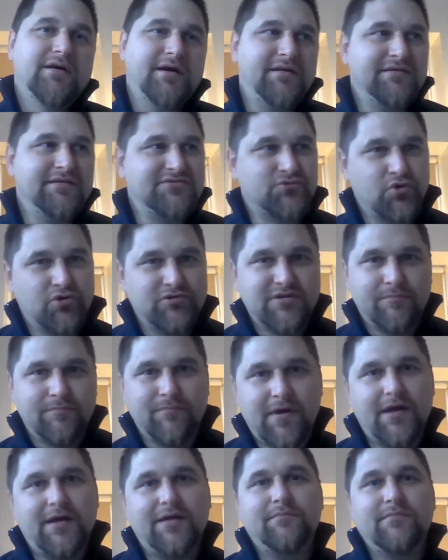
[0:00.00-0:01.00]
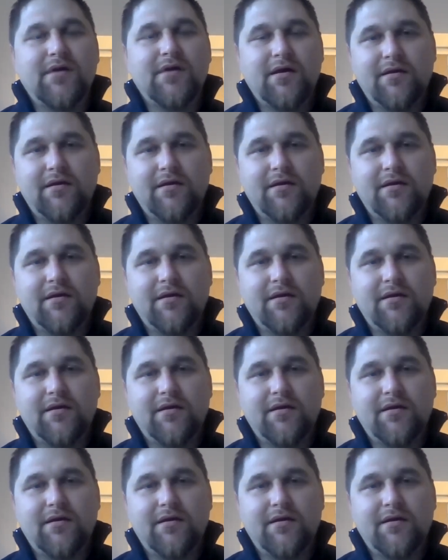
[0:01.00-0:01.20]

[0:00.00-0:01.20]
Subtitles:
and then sort them by